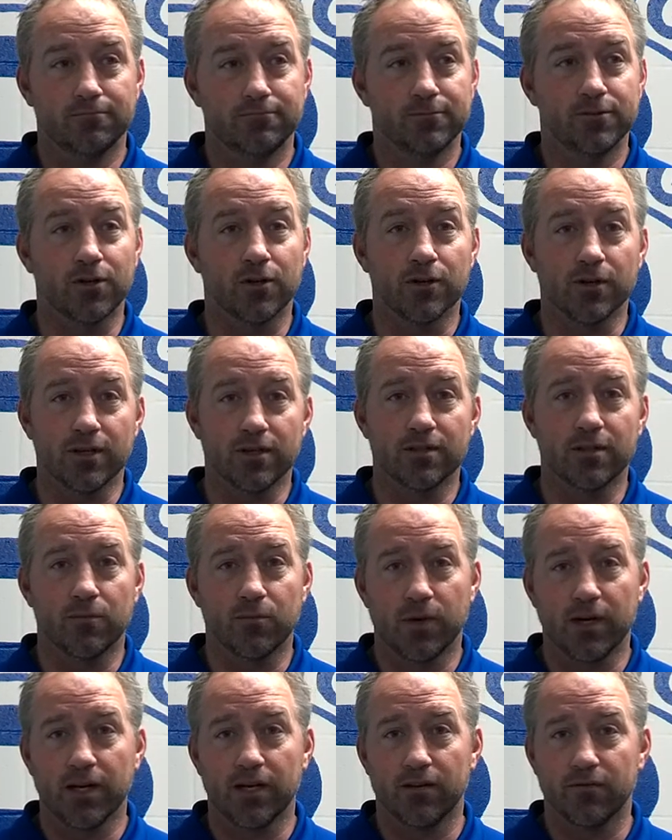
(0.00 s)
certainly
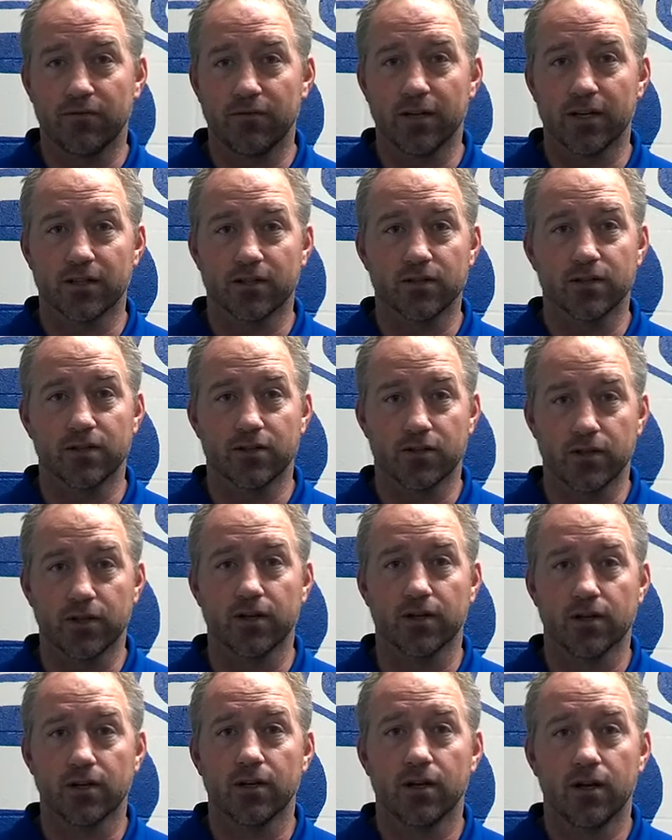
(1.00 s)
something we need to fix this
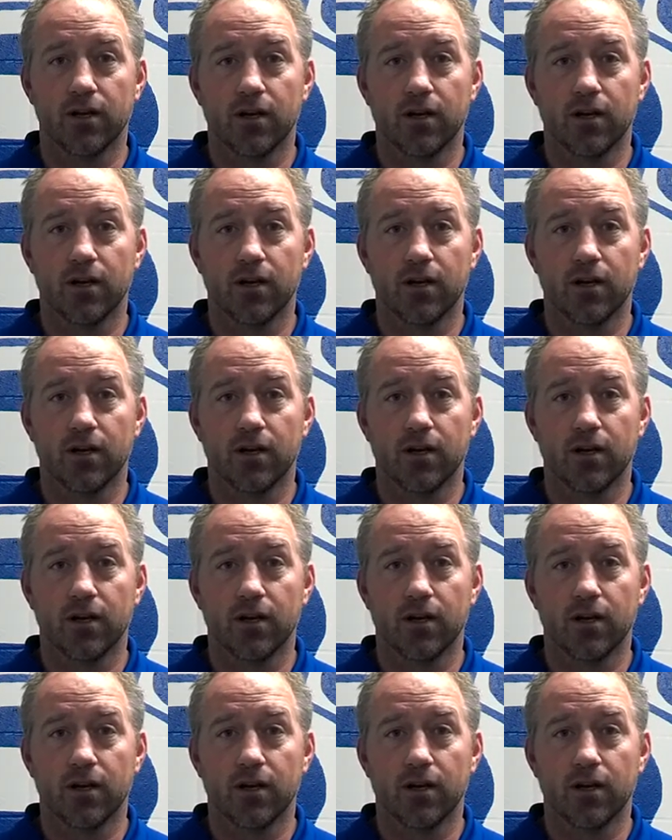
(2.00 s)
year.